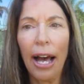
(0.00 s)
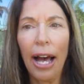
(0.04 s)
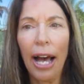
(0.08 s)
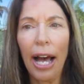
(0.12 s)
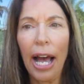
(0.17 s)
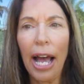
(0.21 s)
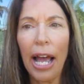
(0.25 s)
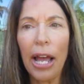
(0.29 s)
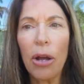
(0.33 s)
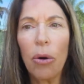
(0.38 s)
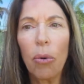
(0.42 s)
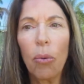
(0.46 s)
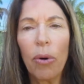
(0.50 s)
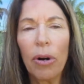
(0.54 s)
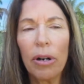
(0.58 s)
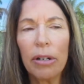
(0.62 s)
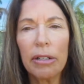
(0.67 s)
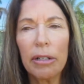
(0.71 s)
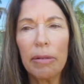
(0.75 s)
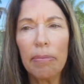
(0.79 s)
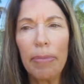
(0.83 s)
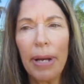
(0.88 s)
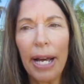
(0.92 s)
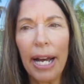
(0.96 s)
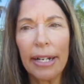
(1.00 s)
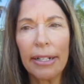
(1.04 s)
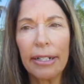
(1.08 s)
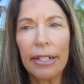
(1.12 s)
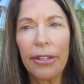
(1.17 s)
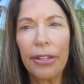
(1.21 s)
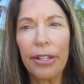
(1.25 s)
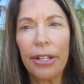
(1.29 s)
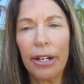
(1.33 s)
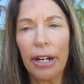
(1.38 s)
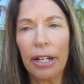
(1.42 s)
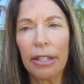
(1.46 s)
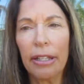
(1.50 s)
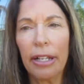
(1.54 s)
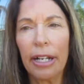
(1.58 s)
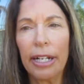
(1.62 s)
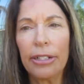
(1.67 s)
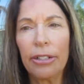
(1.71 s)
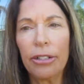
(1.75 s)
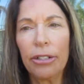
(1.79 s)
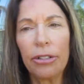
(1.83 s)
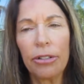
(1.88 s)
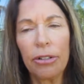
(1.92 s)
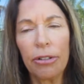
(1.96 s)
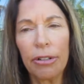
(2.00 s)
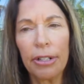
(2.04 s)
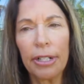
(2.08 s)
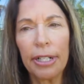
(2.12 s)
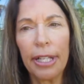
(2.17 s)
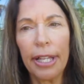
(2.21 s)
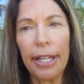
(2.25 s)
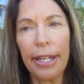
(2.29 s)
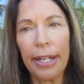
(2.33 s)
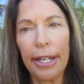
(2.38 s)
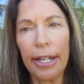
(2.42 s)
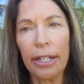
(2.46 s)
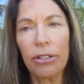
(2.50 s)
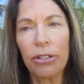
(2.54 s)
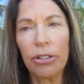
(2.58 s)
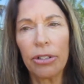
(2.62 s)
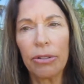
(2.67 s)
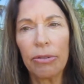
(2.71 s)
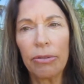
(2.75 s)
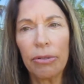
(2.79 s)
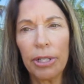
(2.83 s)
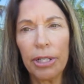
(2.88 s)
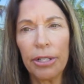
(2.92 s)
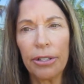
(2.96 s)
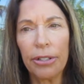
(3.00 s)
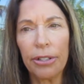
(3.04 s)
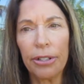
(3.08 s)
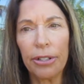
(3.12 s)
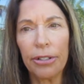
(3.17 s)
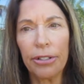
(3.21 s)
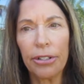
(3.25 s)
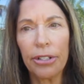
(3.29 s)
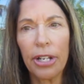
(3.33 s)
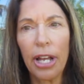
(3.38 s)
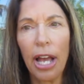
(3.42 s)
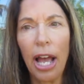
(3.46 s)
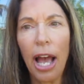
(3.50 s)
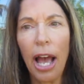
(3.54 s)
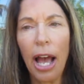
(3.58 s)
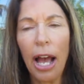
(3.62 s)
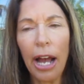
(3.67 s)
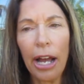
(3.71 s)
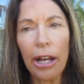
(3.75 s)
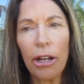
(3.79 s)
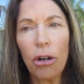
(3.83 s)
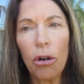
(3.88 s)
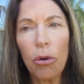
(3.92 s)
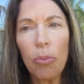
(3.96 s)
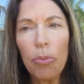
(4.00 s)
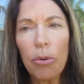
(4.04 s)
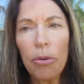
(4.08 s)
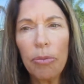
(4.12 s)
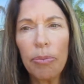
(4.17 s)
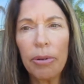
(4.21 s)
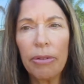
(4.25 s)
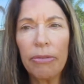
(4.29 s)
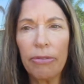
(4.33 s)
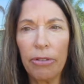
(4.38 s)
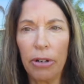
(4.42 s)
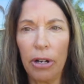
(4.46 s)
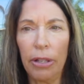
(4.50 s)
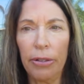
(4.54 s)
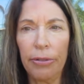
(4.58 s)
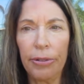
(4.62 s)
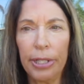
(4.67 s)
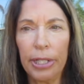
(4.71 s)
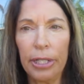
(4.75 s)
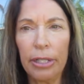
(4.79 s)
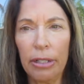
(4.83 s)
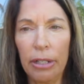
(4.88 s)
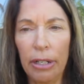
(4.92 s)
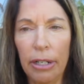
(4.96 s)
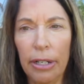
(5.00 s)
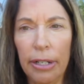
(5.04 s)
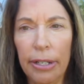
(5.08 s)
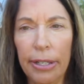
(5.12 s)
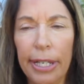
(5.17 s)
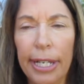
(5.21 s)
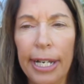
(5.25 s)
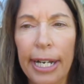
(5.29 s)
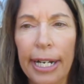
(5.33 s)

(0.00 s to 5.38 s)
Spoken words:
Hi, welcome back to the online tutorial on action research. I hope you've been following along the